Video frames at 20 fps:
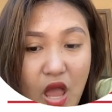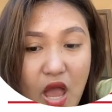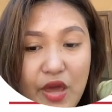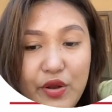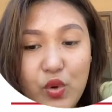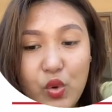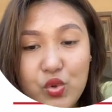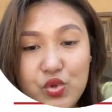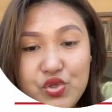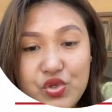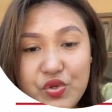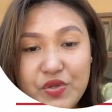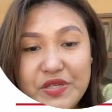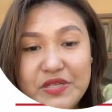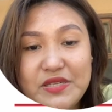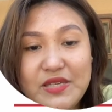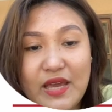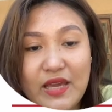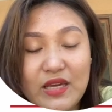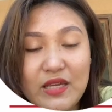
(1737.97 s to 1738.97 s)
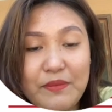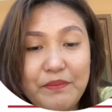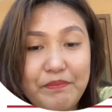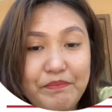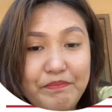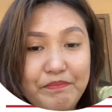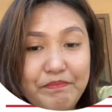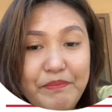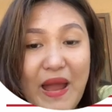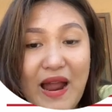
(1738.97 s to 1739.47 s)
And also the second
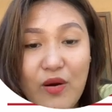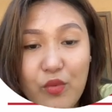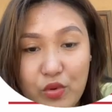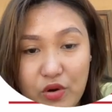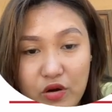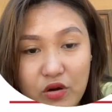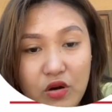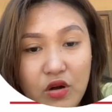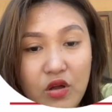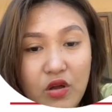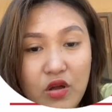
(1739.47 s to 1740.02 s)
power